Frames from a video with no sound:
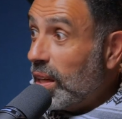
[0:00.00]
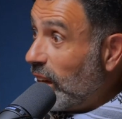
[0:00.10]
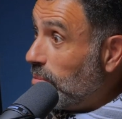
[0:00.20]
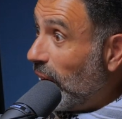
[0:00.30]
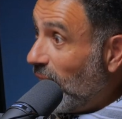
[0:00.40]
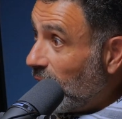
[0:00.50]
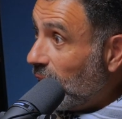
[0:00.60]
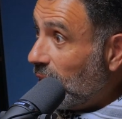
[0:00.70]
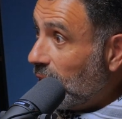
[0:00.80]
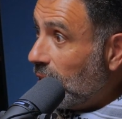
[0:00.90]
Gave me a
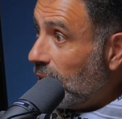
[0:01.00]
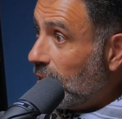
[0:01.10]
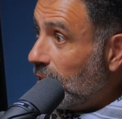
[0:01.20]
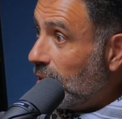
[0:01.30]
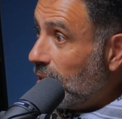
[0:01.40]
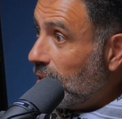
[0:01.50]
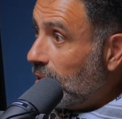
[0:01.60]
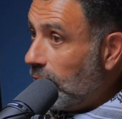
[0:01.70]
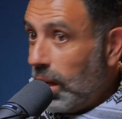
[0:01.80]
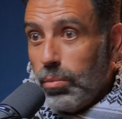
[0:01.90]
hug
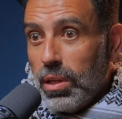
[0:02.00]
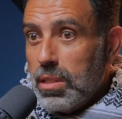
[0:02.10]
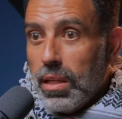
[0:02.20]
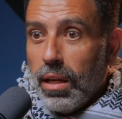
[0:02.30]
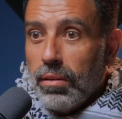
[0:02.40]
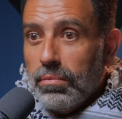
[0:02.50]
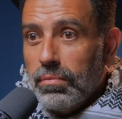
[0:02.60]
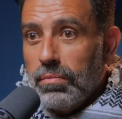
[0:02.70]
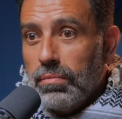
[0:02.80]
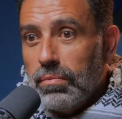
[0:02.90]
and went and sat down.
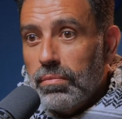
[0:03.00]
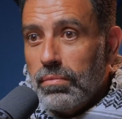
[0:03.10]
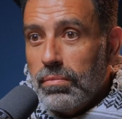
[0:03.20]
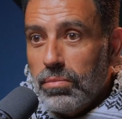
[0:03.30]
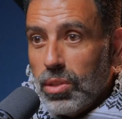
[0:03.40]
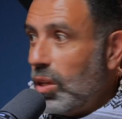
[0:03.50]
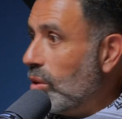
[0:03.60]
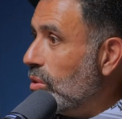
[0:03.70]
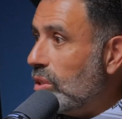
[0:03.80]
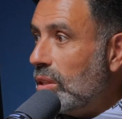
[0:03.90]
Don't know
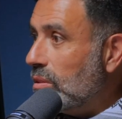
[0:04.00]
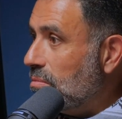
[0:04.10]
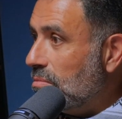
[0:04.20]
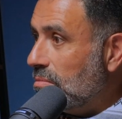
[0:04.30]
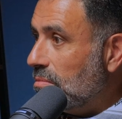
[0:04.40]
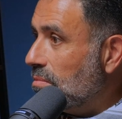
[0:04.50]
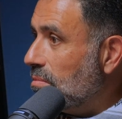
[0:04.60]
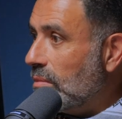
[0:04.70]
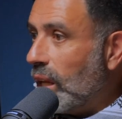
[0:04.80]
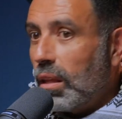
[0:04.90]
who she is.
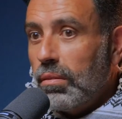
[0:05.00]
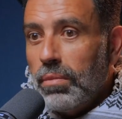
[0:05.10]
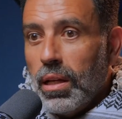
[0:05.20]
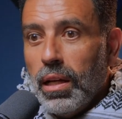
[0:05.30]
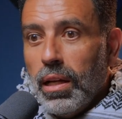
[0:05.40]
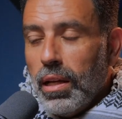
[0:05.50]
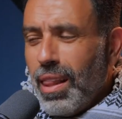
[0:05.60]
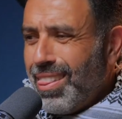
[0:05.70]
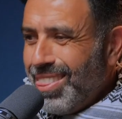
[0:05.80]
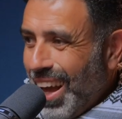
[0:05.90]
Nothing.
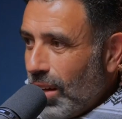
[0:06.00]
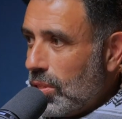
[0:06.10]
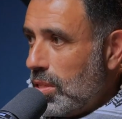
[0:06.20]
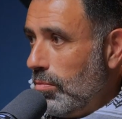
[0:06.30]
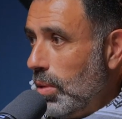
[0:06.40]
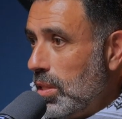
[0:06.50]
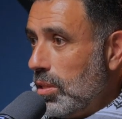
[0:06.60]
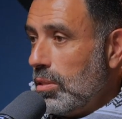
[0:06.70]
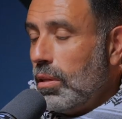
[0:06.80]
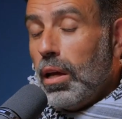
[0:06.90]
Thousands of
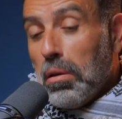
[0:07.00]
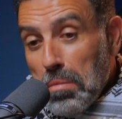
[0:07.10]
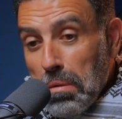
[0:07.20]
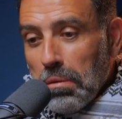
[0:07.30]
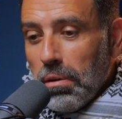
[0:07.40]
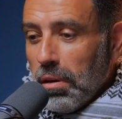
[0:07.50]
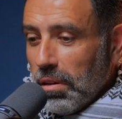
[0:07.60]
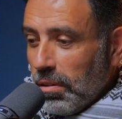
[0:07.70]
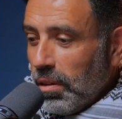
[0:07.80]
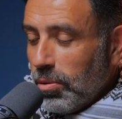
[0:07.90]
messages.
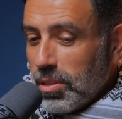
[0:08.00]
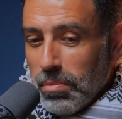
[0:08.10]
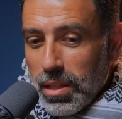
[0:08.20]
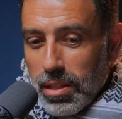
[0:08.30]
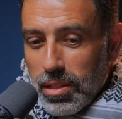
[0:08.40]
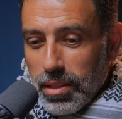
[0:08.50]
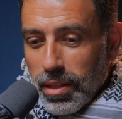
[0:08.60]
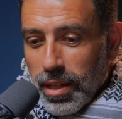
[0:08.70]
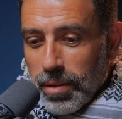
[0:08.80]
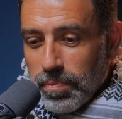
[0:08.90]
There was a message,
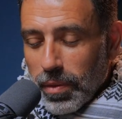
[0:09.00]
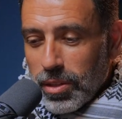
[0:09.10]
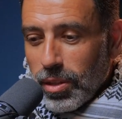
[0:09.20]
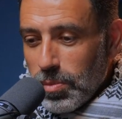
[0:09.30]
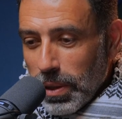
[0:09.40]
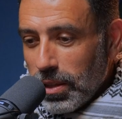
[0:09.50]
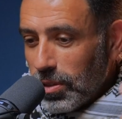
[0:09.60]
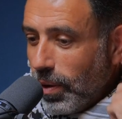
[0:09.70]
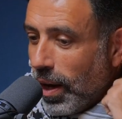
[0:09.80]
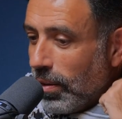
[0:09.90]
so I was speaking
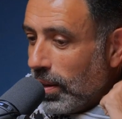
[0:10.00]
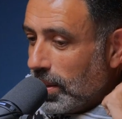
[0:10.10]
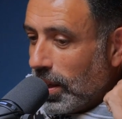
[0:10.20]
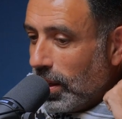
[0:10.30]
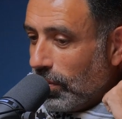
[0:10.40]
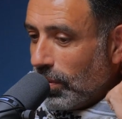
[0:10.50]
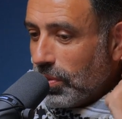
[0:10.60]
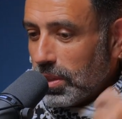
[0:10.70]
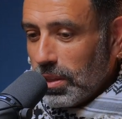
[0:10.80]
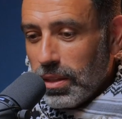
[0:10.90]
to our executive
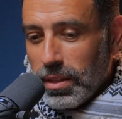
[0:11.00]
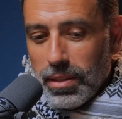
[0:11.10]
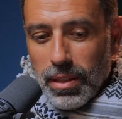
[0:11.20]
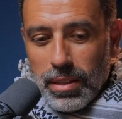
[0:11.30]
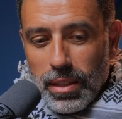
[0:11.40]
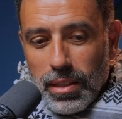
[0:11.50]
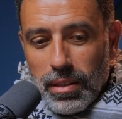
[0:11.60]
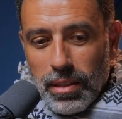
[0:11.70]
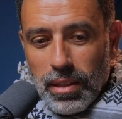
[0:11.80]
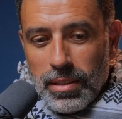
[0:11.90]
officer, Jessica,
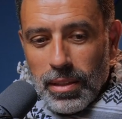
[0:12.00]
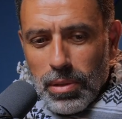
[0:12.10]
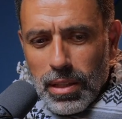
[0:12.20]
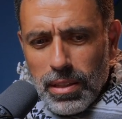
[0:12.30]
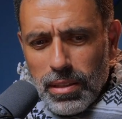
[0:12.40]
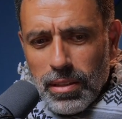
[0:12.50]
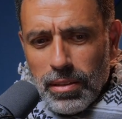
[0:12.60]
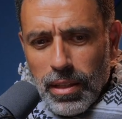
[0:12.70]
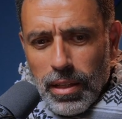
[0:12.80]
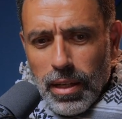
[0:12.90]
and something. I said, "Yeah,
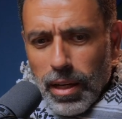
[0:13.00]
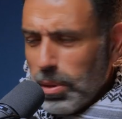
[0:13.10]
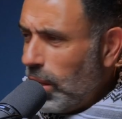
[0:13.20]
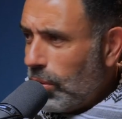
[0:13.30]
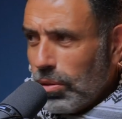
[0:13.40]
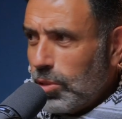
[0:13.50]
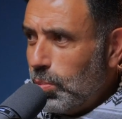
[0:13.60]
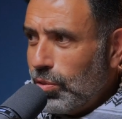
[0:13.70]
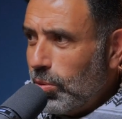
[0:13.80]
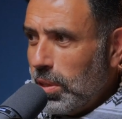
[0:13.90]
I'm getting all these
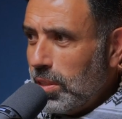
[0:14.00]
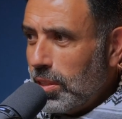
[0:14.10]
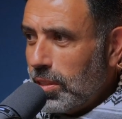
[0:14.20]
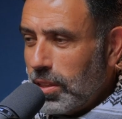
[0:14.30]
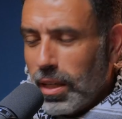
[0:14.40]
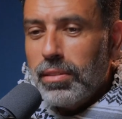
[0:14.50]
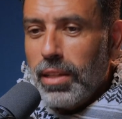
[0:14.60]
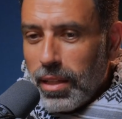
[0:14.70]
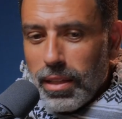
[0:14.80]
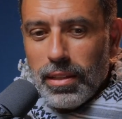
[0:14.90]
beautiful messages." She goes,
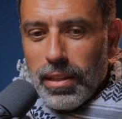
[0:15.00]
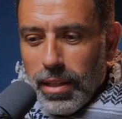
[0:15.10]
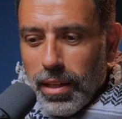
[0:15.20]
"Yeah." I